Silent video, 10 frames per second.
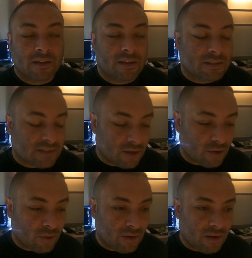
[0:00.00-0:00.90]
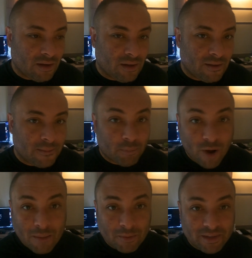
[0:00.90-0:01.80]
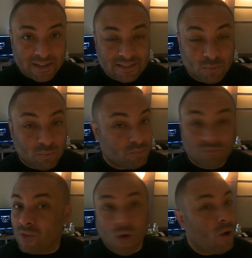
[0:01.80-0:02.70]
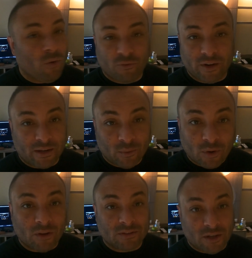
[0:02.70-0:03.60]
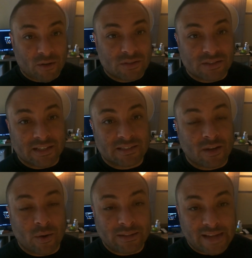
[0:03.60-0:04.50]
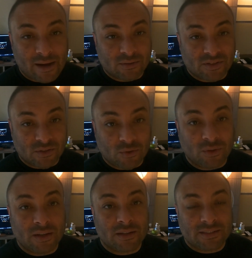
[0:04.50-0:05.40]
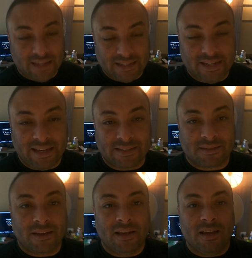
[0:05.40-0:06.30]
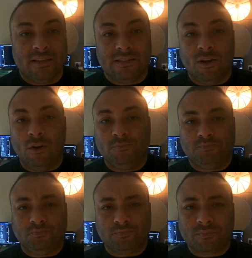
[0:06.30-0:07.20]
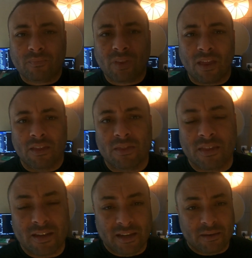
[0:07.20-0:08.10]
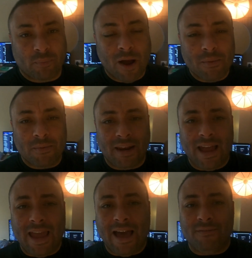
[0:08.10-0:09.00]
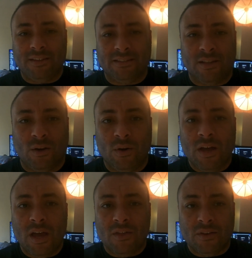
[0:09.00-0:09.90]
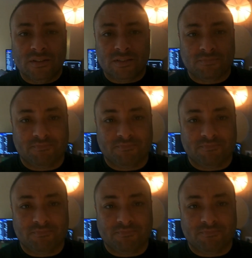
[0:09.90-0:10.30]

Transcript: So the problem is, the whole freaking world knows it's going down to 10 days. So the problem that I have is, though, there's